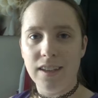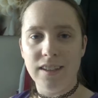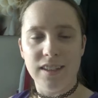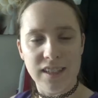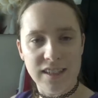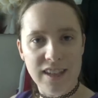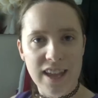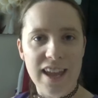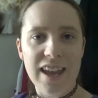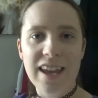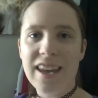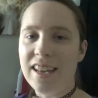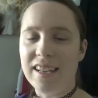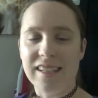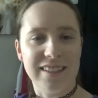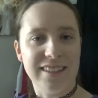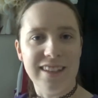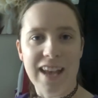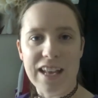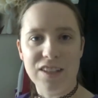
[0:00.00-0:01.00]
Today
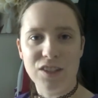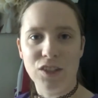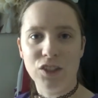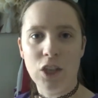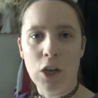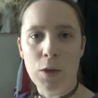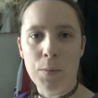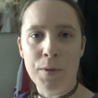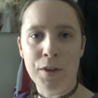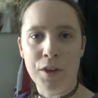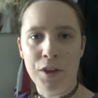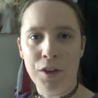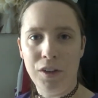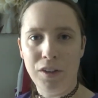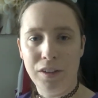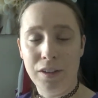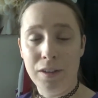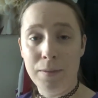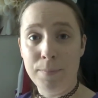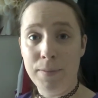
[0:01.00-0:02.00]
is Glasgow Comic
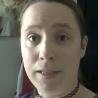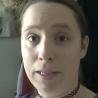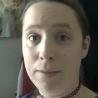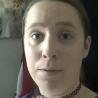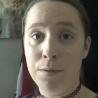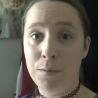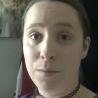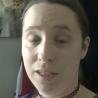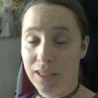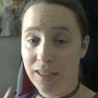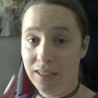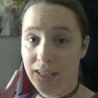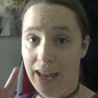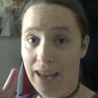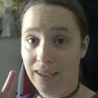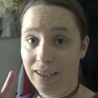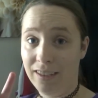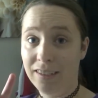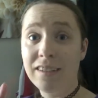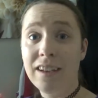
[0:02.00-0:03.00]
Con, but give me one
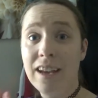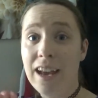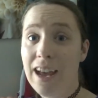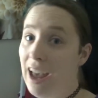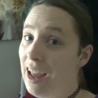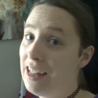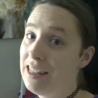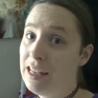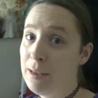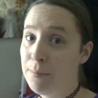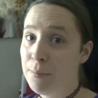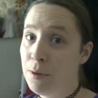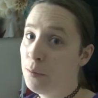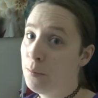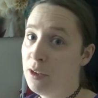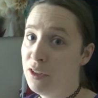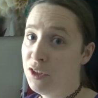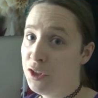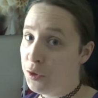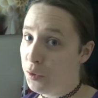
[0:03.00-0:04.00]
sec. I need to put
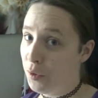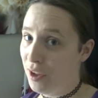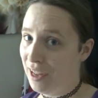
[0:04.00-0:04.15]
on my new